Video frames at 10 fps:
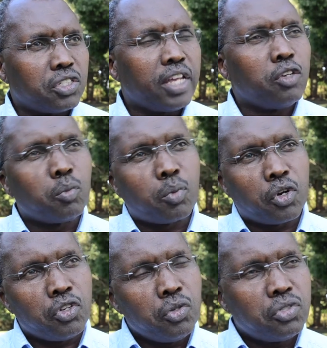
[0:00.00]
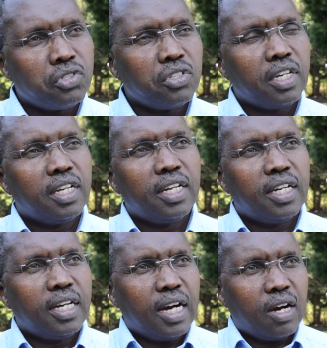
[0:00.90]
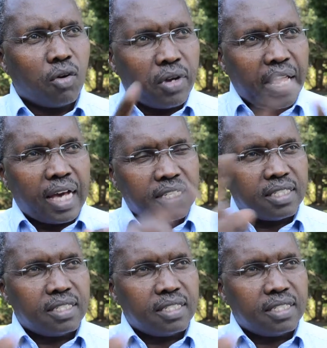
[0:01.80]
then you produce only a